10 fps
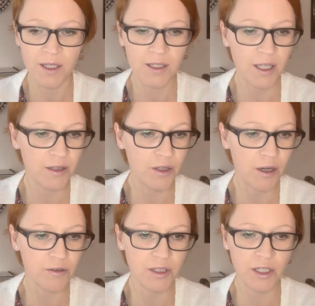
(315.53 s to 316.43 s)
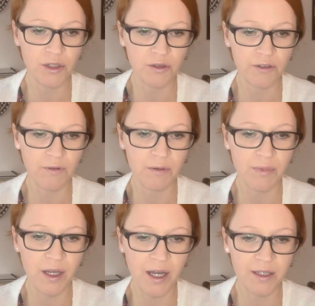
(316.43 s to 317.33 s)
that those issues will
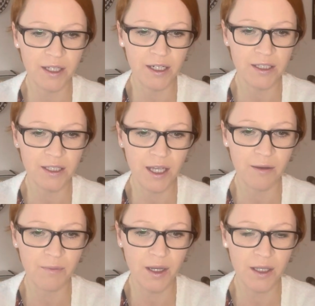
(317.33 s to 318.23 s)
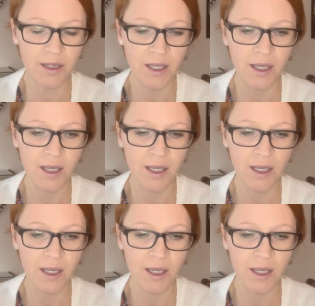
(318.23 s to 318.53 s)
be addressed and meet,